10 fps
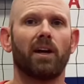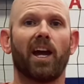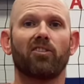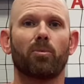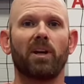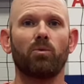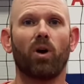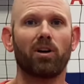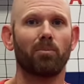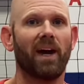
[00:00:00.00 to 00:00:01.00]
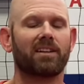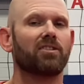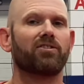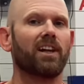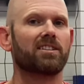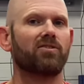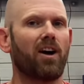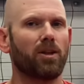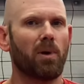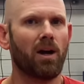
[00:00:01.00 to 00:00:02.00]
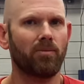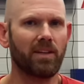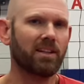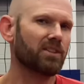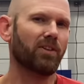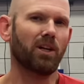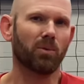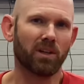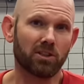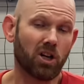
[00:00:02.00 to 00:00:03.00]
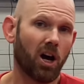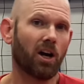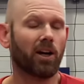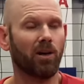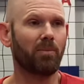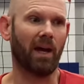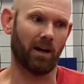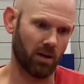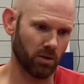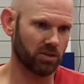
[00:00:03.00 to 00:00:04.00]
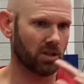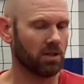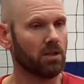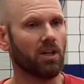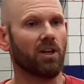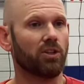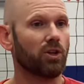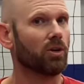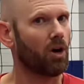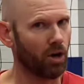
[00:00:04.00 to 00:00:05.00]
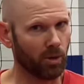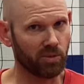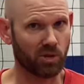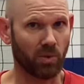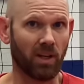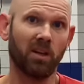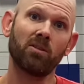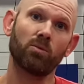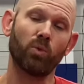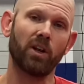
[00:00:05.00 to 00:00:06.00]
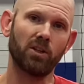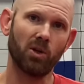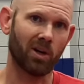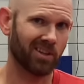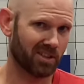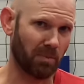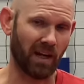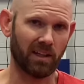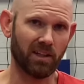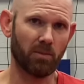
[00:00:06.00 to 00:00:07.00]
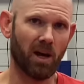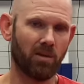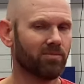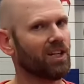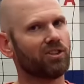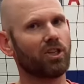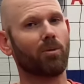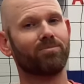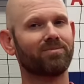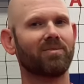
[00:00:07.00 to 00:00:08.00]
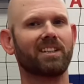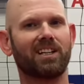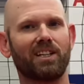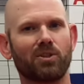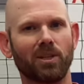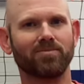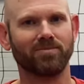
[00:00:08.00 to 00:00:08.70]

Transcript: Everybody, welcome back to Flex Volleyball. In this video, we're going to talk about your arm swing when you are spiking the ball. So let's get into it.